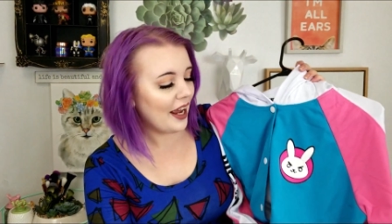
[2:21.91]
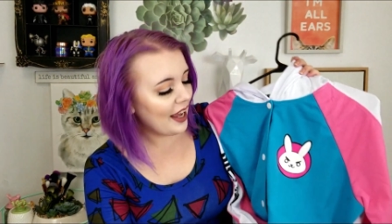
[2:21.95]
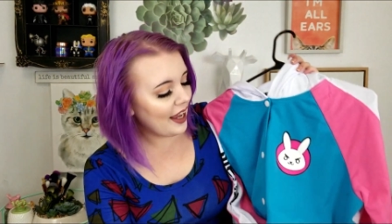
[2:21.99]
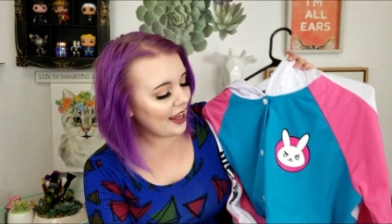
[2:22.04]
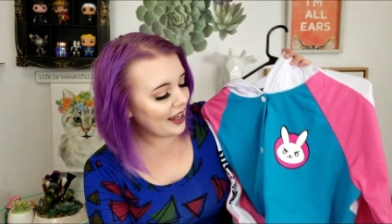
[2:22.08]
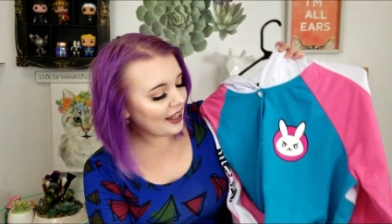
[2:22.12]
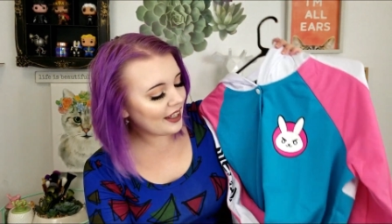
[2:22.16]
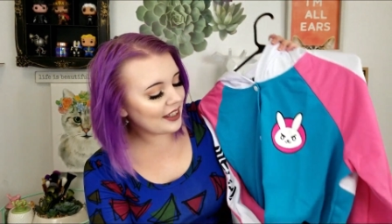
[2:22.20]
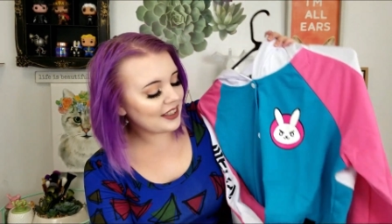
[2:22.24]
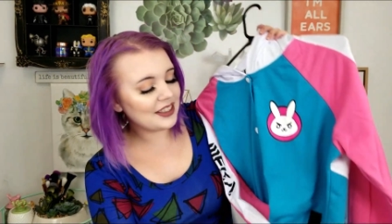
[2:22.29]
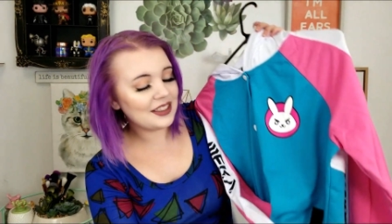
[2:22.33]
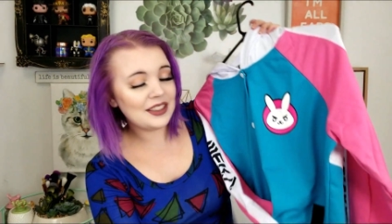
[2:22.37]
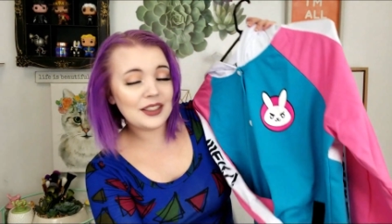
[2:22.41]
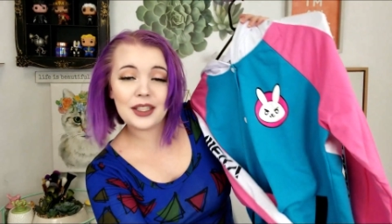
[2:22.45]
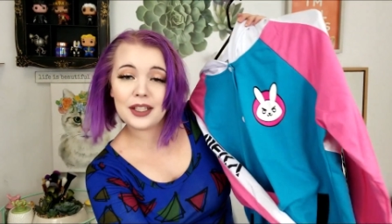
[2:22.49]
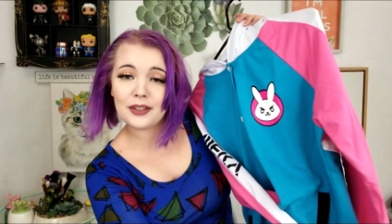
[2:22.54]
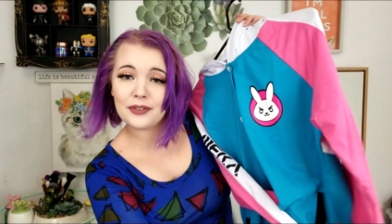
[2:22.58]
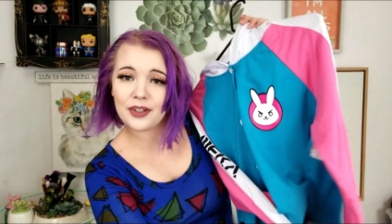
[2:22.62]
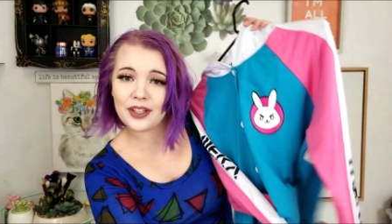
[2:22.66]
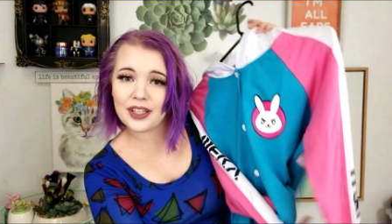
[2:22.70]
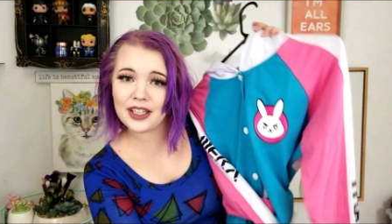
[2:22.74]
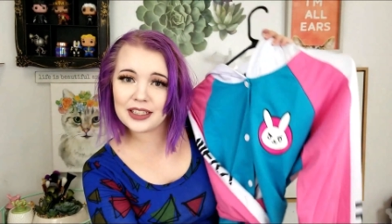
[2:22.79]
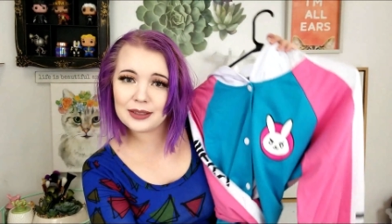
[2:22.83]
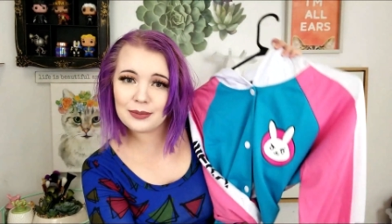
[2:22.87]
And
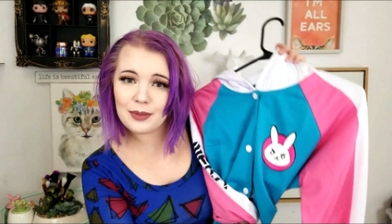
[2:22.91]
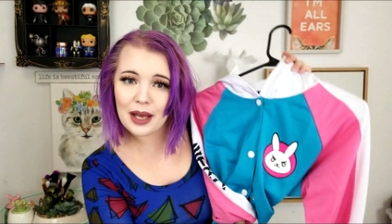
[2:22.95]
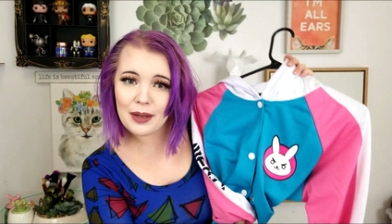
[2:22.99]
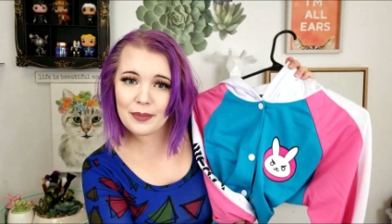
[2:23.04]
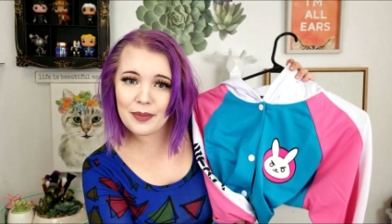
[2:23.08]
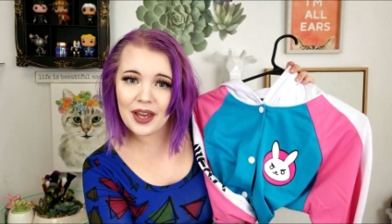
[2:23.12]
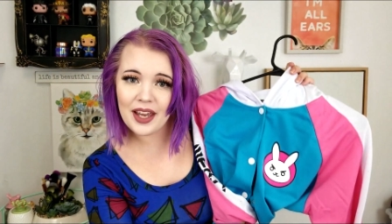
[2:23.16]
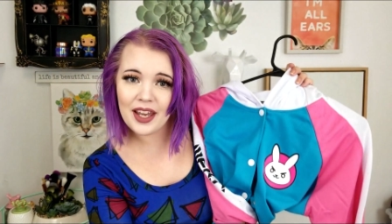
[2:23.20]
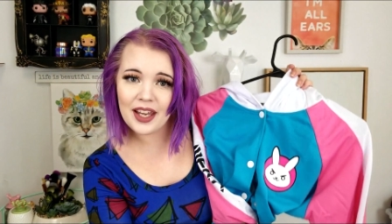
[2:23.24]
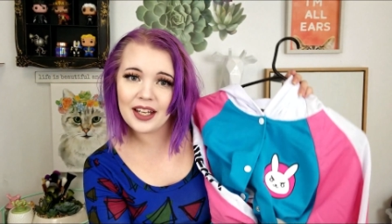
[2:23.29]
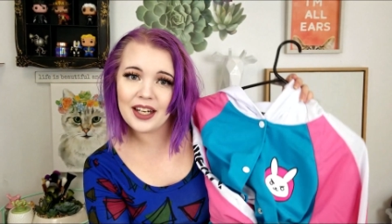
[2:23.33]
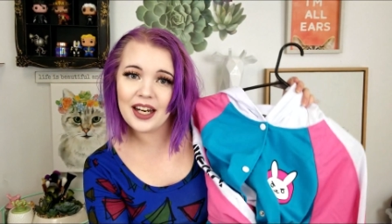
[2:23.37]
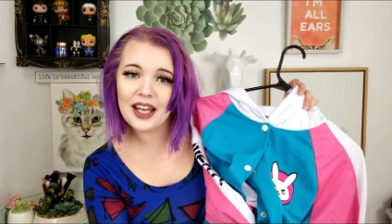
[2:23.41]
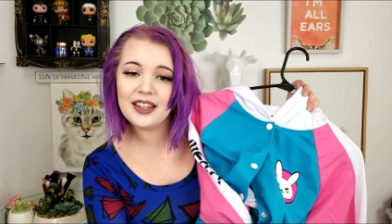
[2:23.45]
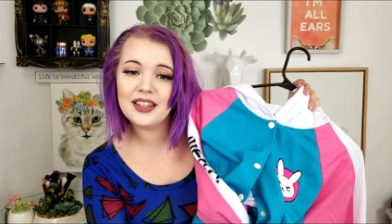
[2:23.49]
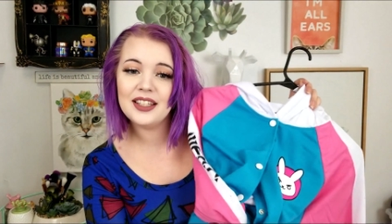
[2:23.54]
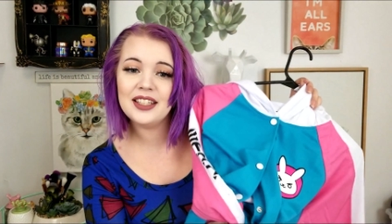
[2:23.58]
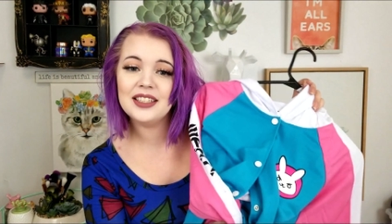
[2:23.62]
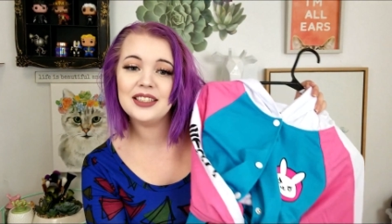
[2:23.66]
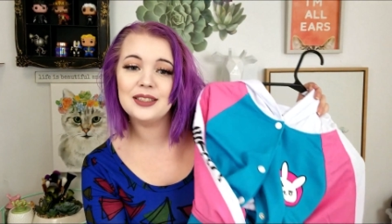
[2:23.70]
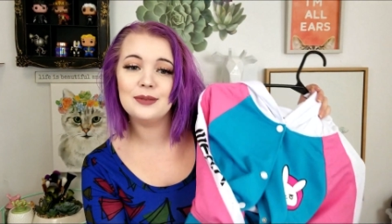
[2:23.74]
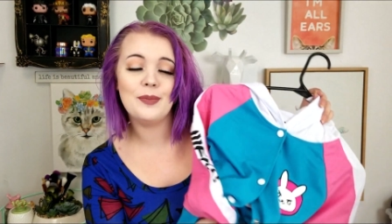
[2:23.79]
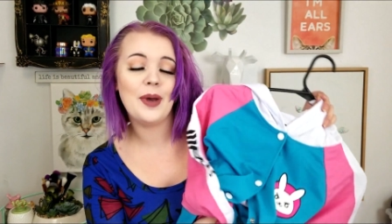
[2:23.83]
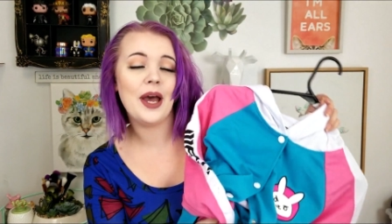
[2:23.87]
diva is my main. And
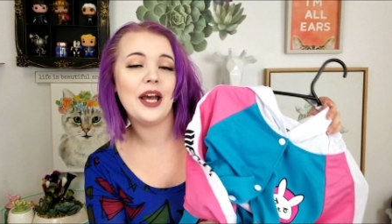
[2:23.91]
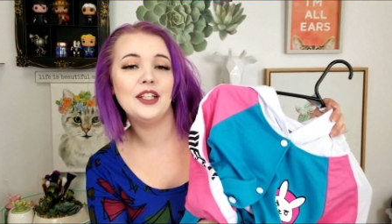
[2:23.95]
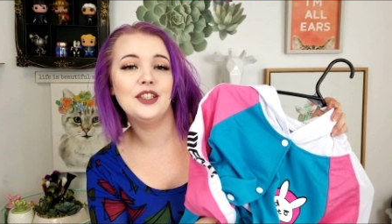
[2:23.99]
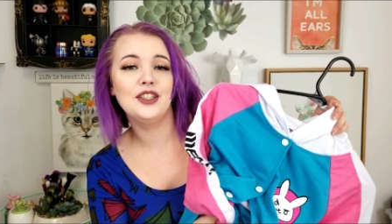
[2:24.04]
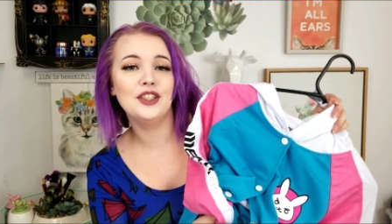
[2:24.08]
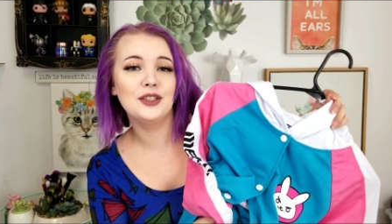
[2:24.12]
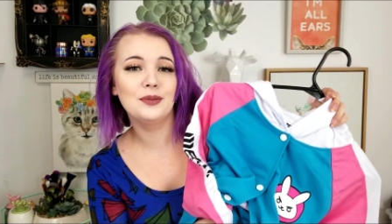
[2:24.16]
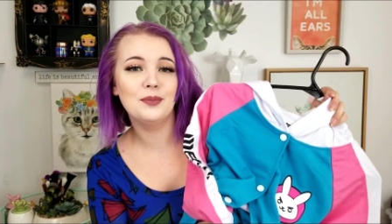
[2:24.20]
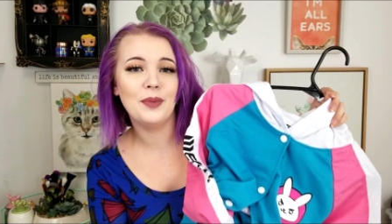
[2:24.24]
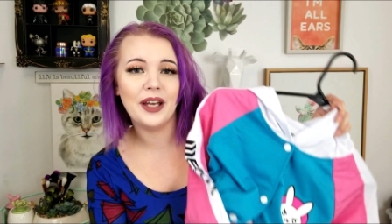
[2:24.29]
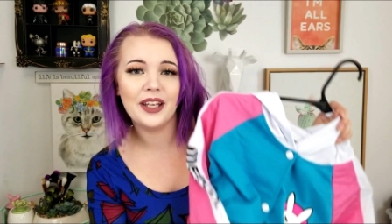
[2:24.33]
this matches